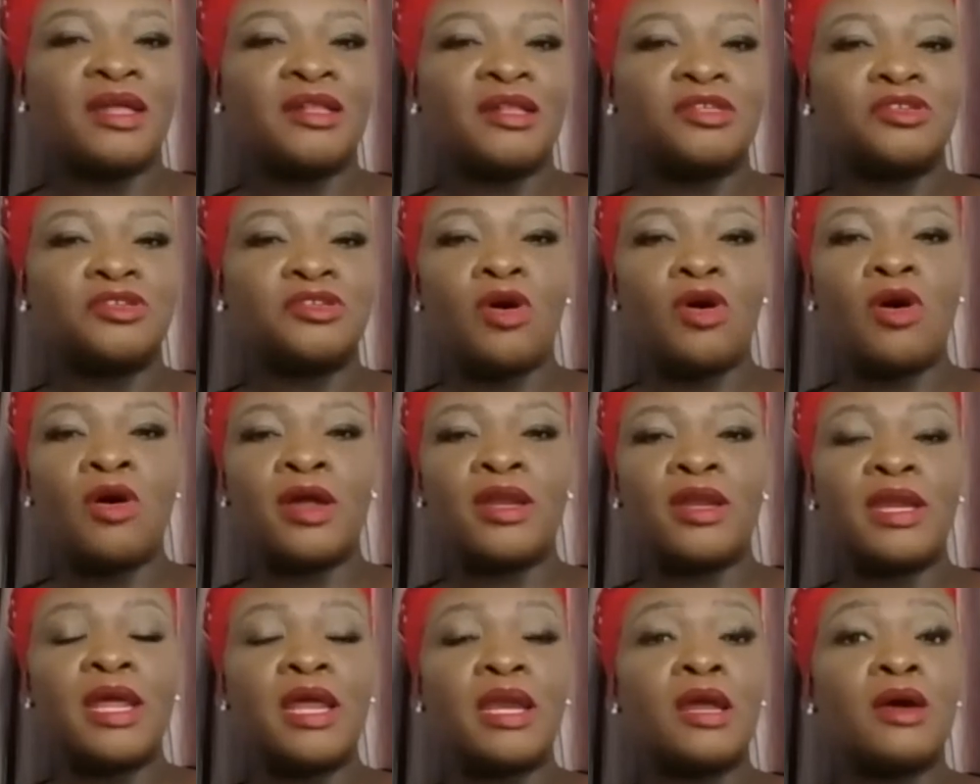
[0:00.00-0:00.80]
And so
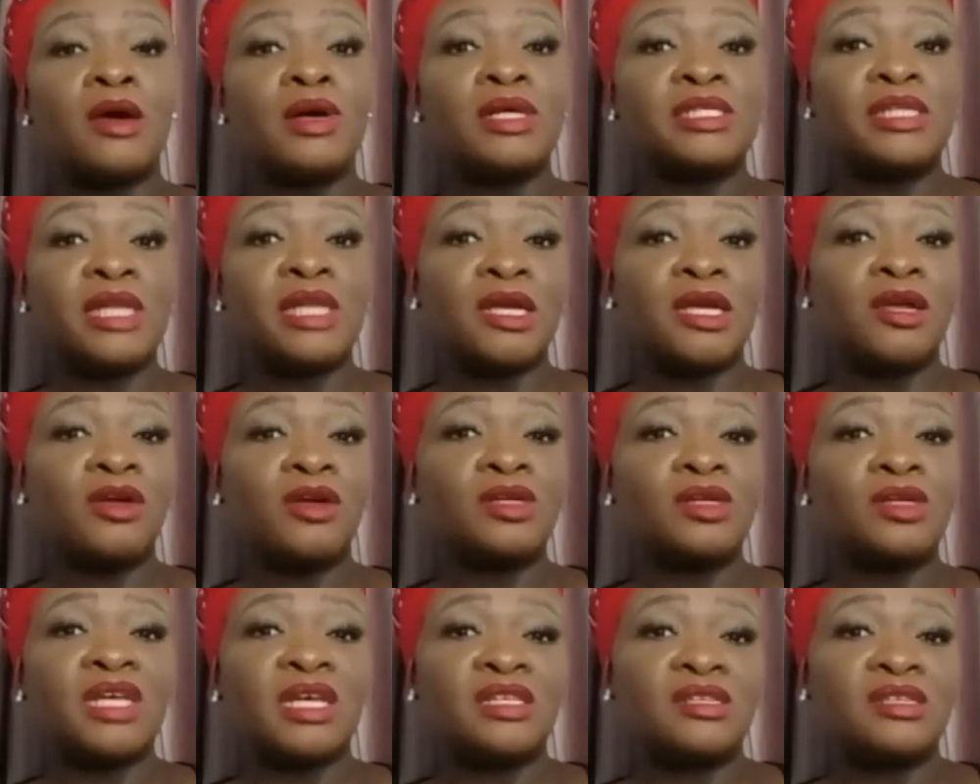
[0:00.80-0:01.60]
on. And I was lucky
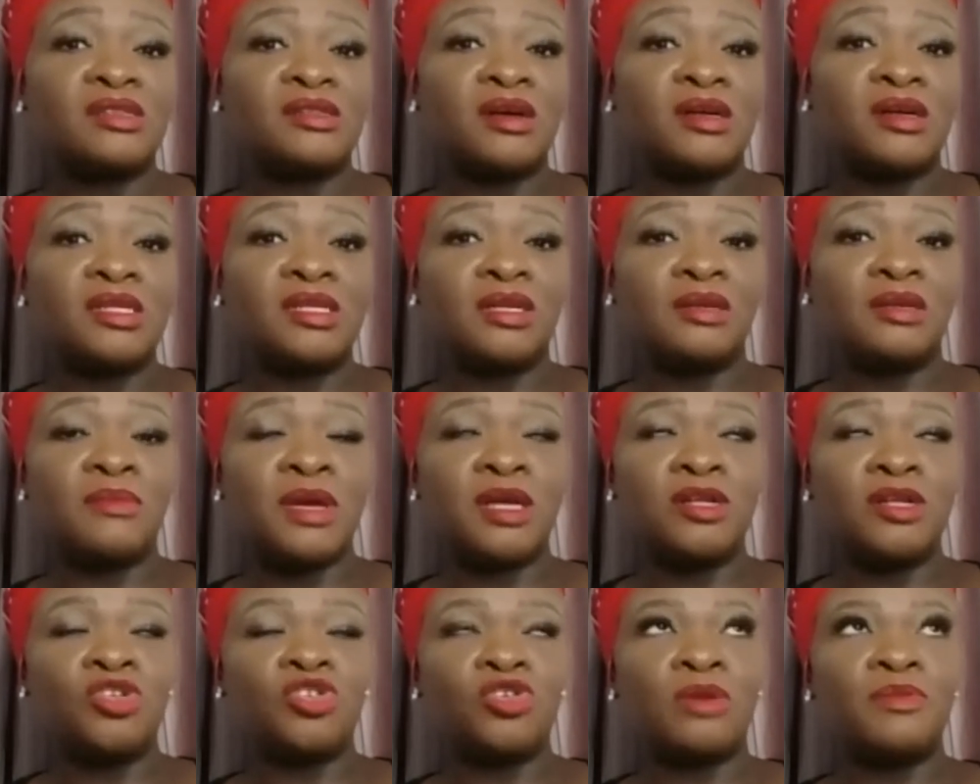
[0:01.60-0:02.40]
because I started
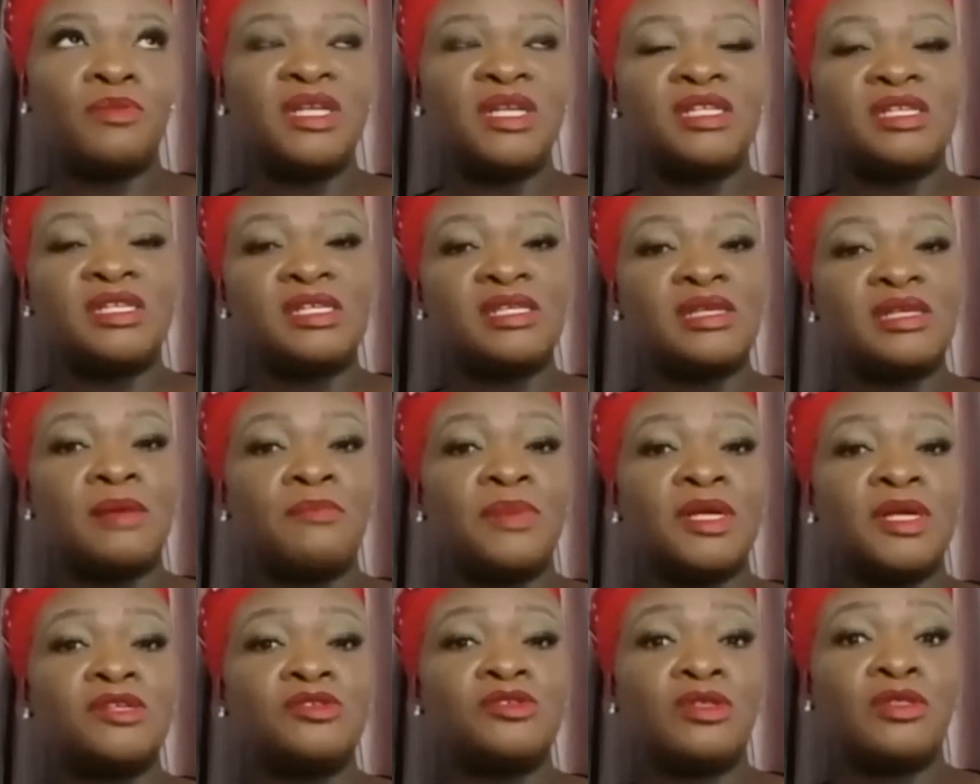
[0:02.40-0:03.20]
my job in
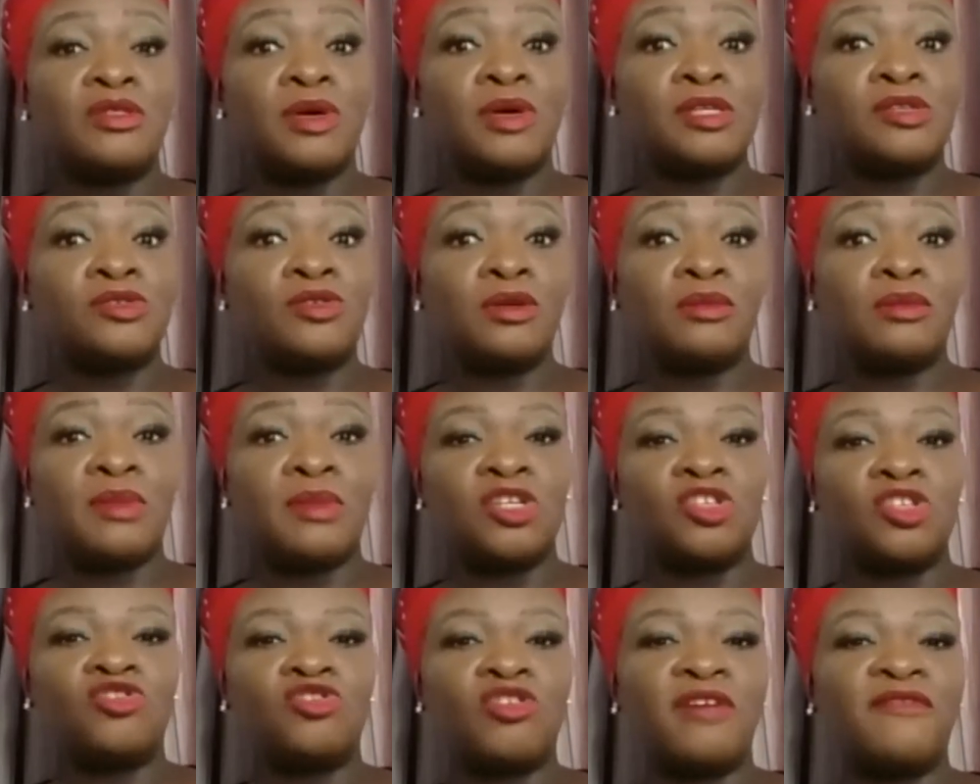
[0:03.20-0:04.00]
December, so there was not
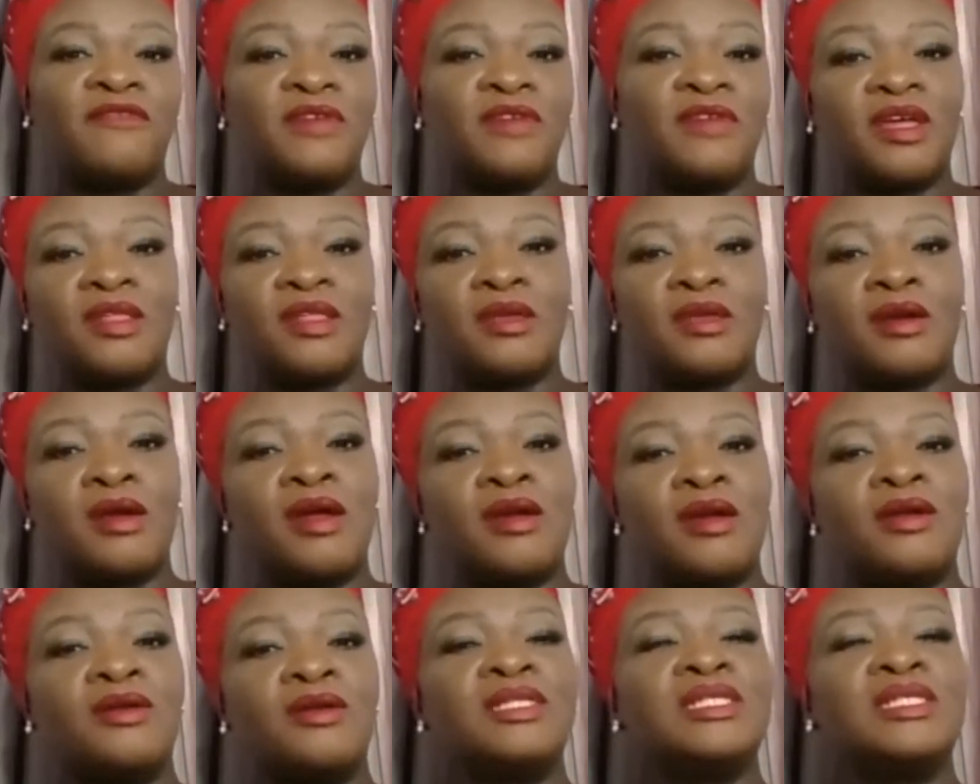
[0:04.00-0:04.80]
much traffic
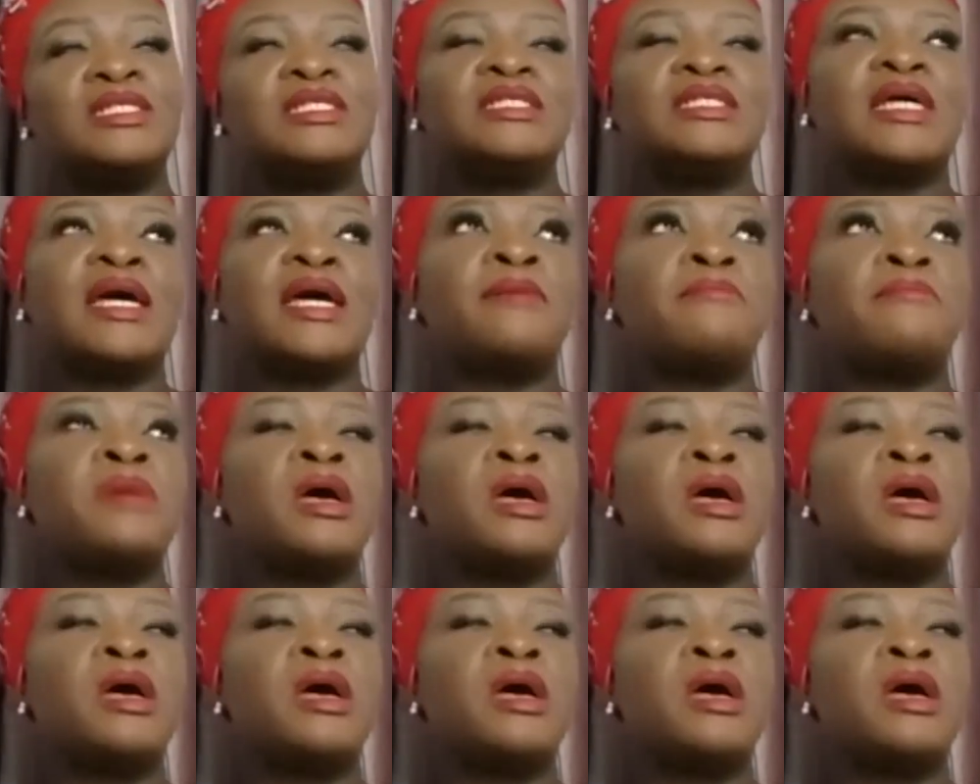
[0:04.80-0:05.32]
around that time.